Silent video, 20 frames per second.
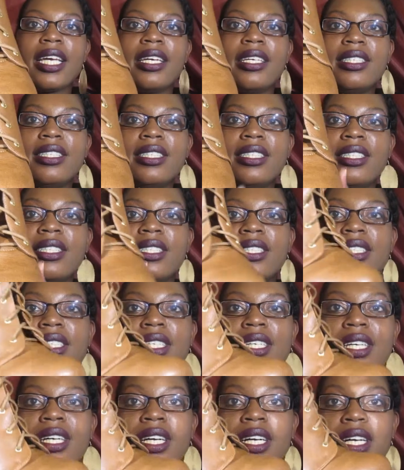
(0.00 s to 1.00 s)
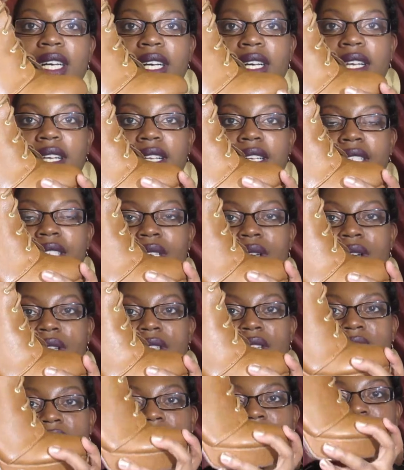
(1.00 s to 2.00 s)
it. So it
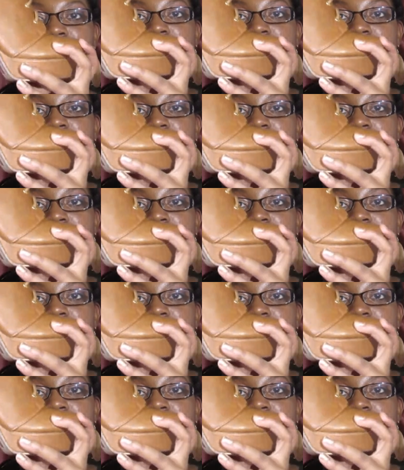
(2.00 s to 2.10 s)
looks